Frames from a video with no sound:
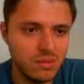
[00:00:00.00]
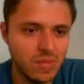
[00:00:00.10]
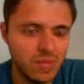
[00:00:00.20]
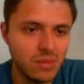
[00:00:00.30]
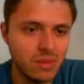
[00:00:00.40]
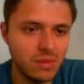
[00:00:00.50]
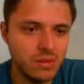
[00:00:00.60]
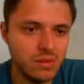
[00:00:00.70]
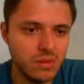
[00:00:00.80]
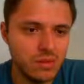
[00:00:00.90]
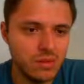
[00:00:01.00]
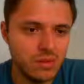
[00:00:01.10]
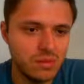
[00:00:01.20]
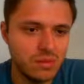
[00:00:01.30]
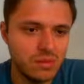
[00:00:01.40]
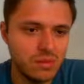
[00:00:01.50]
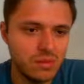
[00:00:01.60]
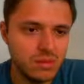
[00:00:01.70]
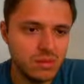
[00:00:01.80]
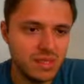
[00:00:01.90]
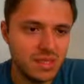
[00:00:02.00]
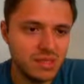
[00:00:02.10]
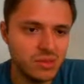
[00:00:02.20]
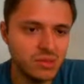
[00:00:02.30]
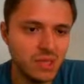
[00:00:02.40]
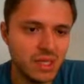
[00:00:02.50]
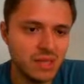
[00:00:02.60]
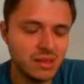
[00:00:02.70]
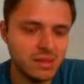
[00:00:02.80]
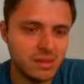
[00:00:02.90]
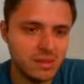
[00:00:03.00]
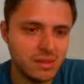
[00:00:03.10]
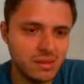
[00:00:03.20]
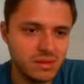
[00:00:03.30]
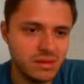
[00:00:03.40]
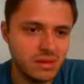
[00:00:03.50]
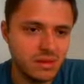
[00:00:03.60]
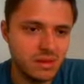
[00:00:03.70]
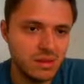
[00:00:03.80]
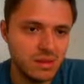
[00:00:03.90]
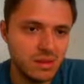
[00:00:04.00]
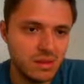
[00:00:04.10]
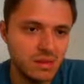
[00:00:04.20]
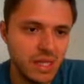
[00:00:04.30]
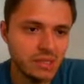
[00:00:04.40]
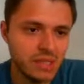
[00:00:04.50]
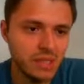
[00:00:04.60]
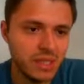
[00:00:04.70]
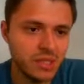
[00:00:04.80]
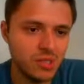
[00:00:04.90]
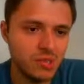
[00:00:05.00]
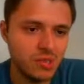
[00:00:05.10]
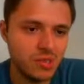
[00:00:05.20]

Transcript: Maybe not. He has two knights. Takes with the bishop.